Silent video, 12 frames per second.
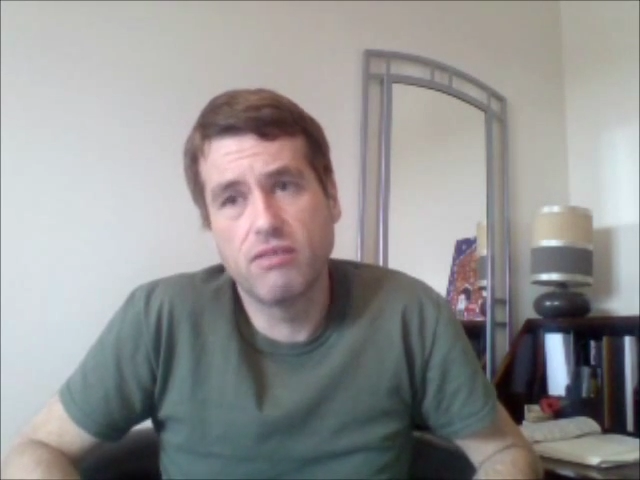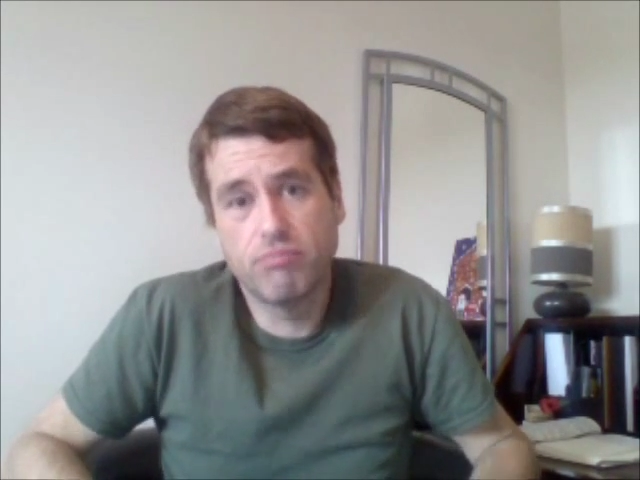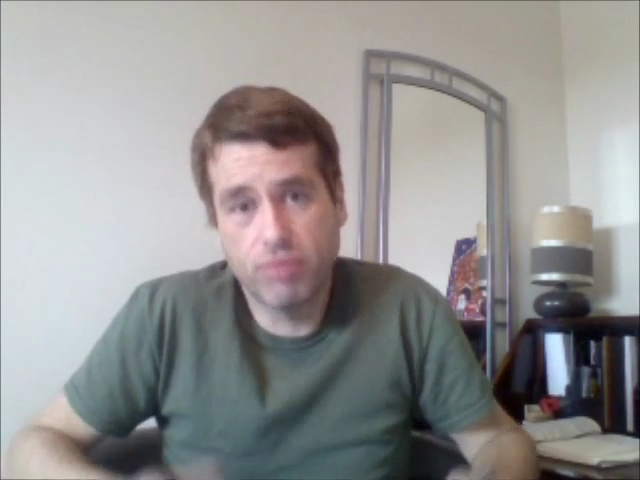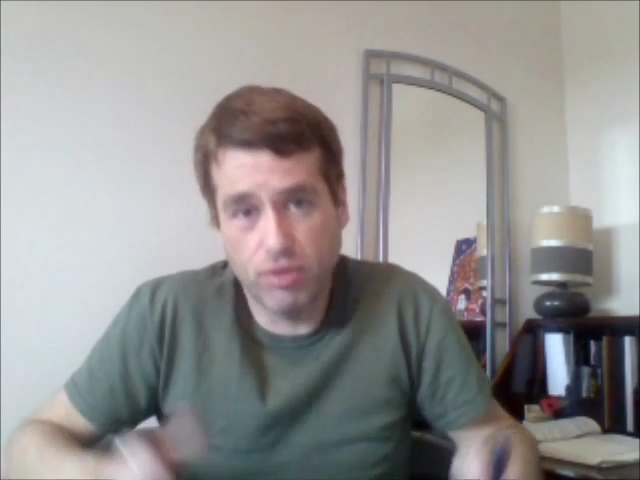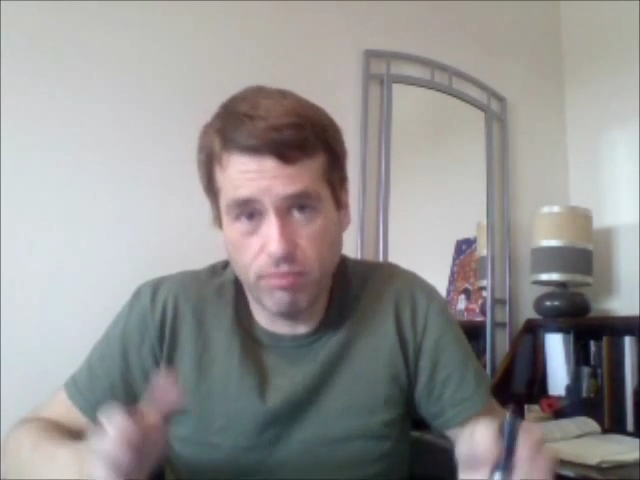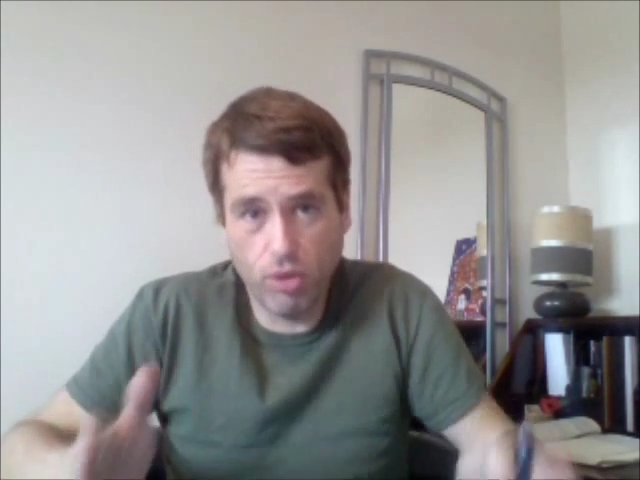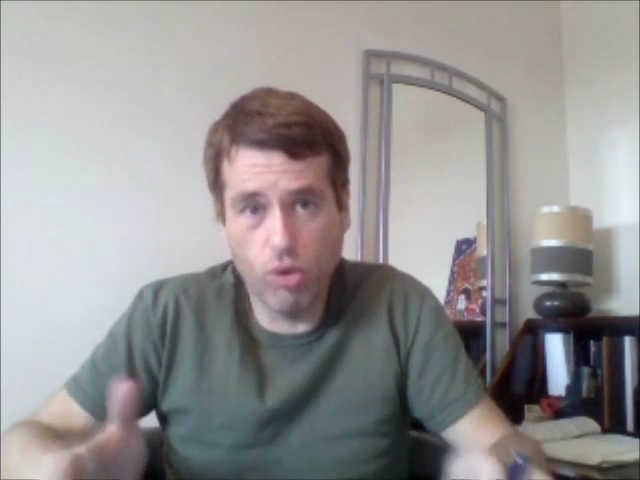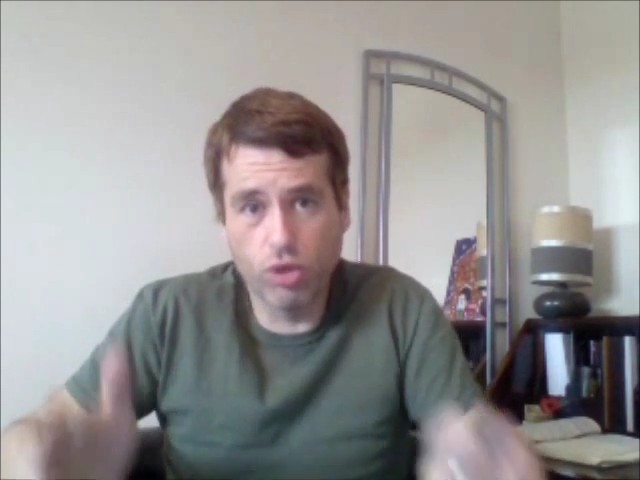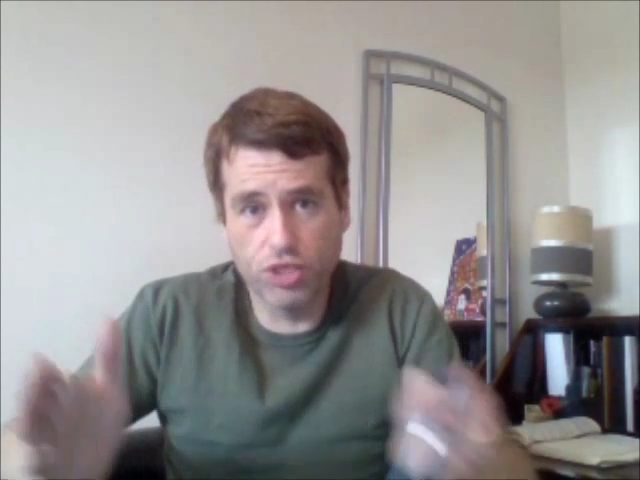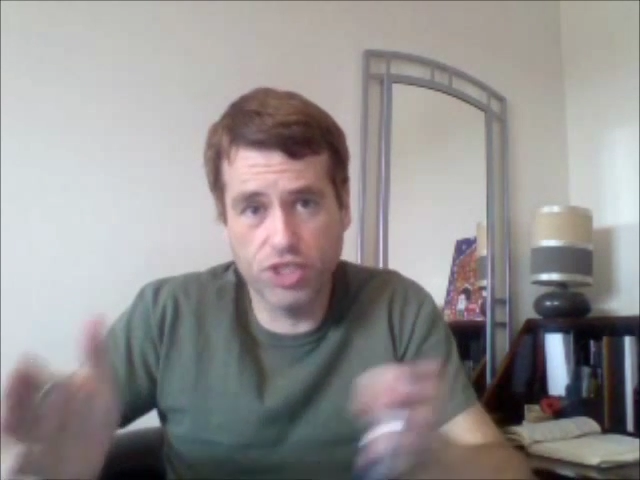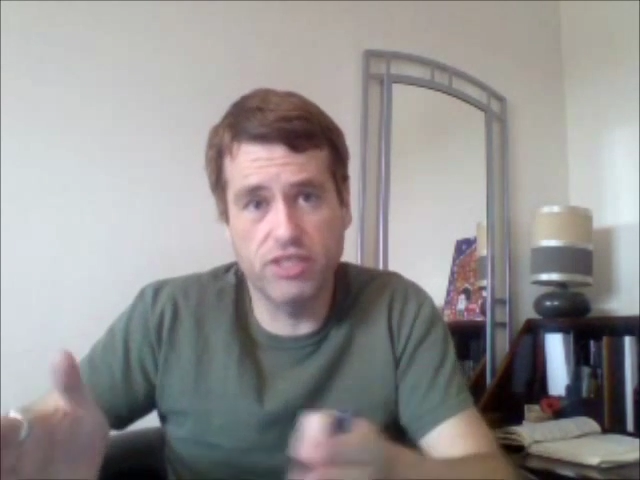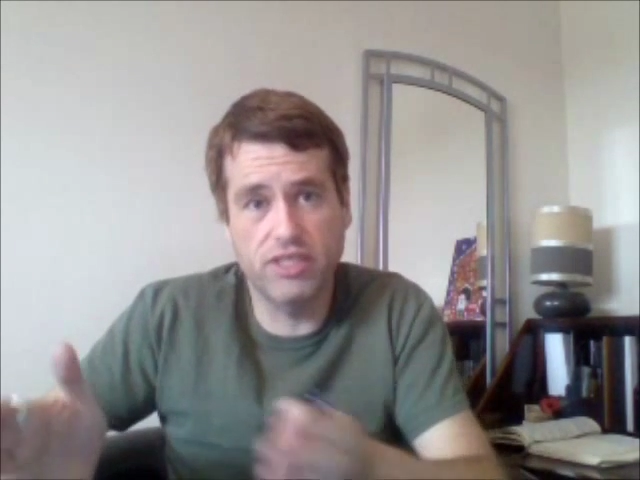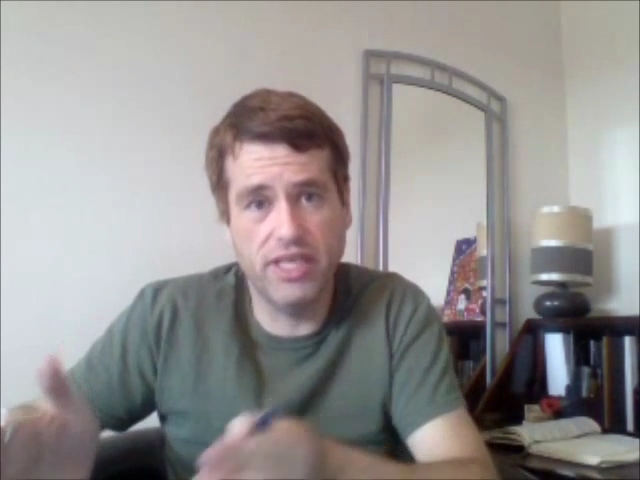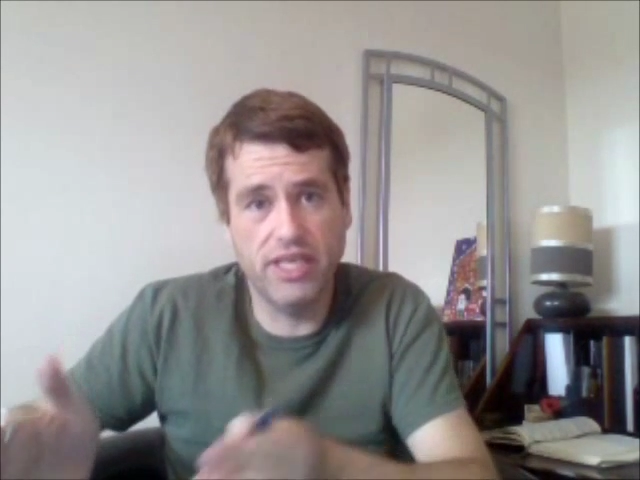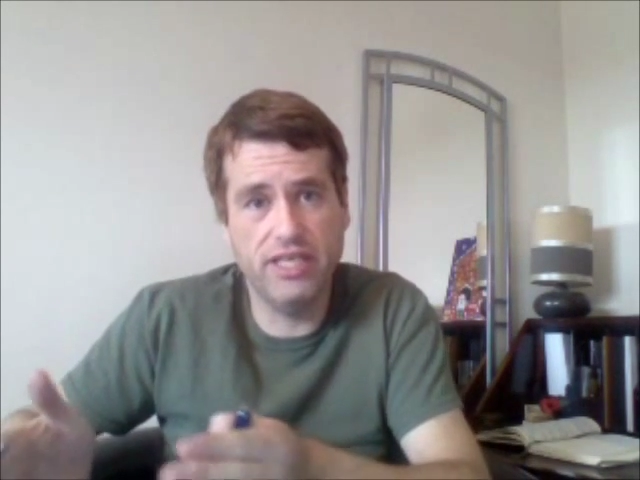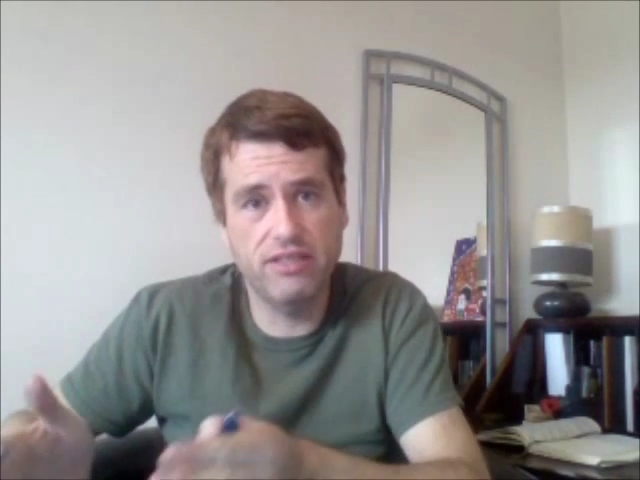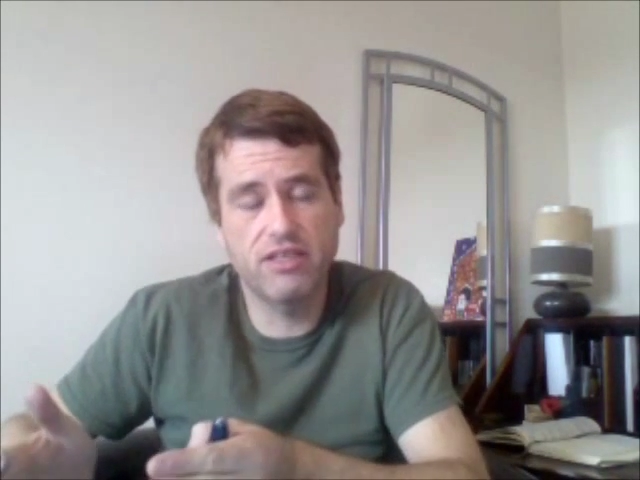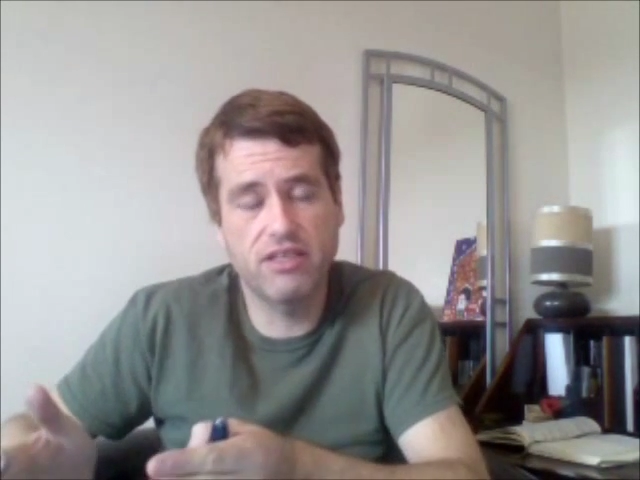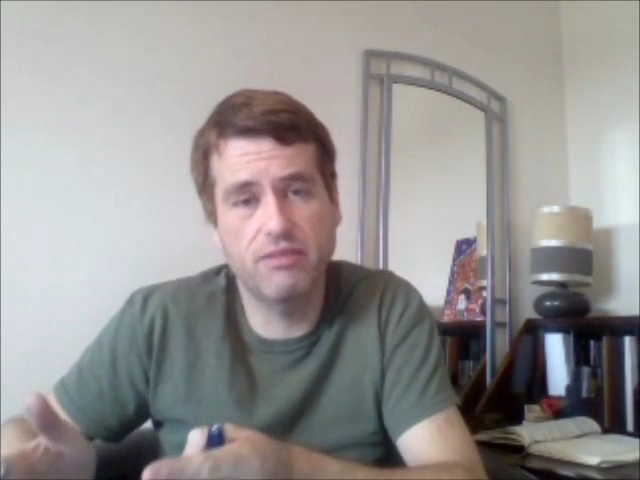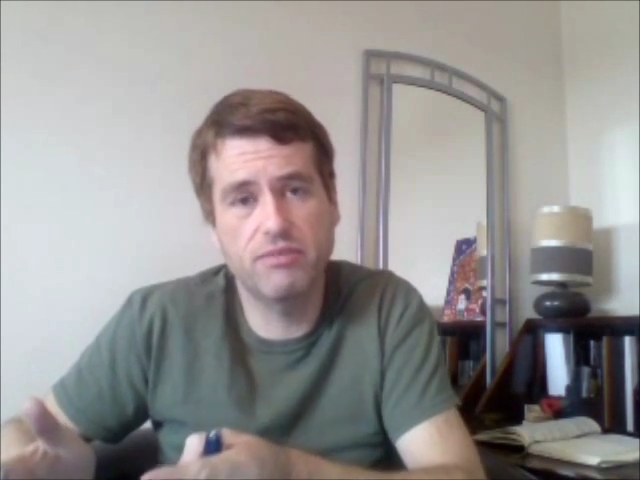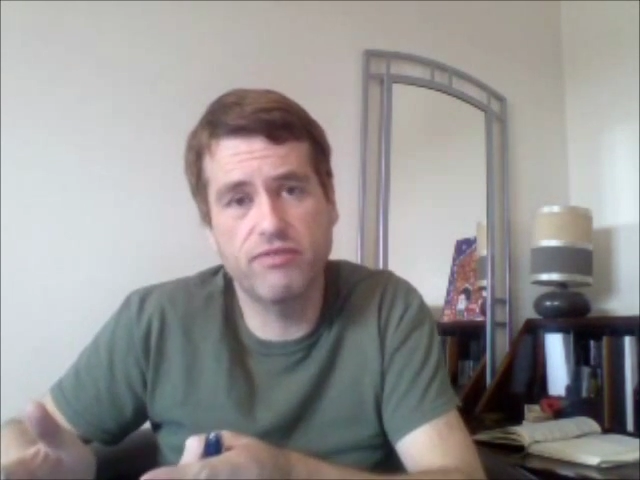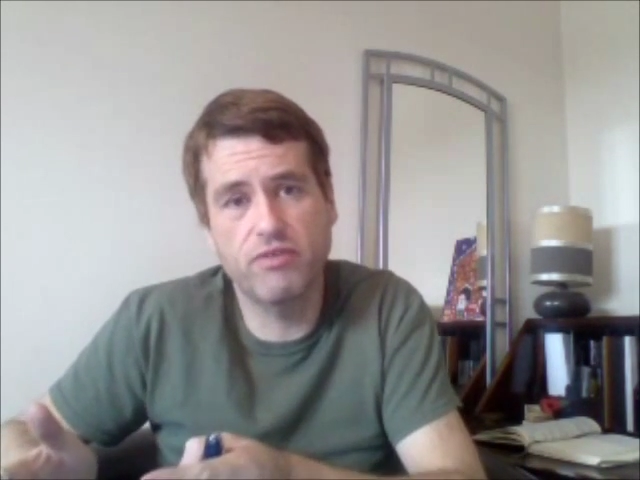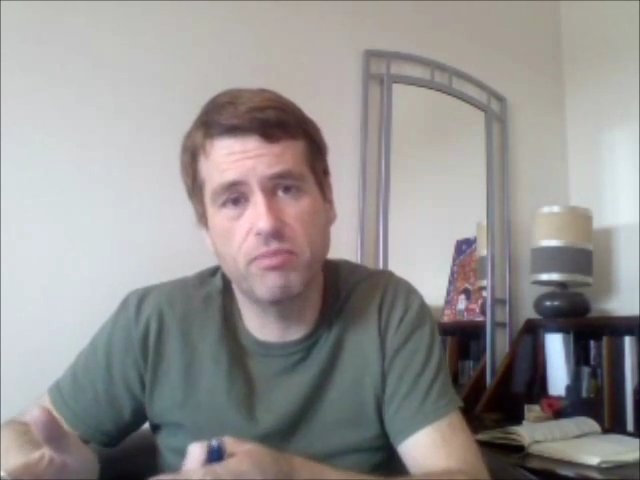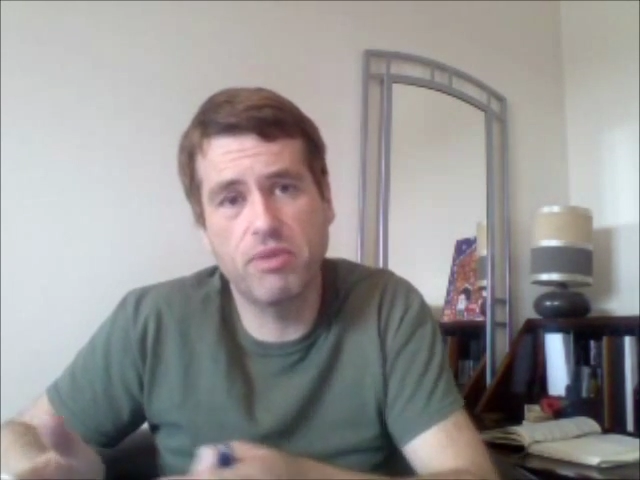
proportionately, in terms of the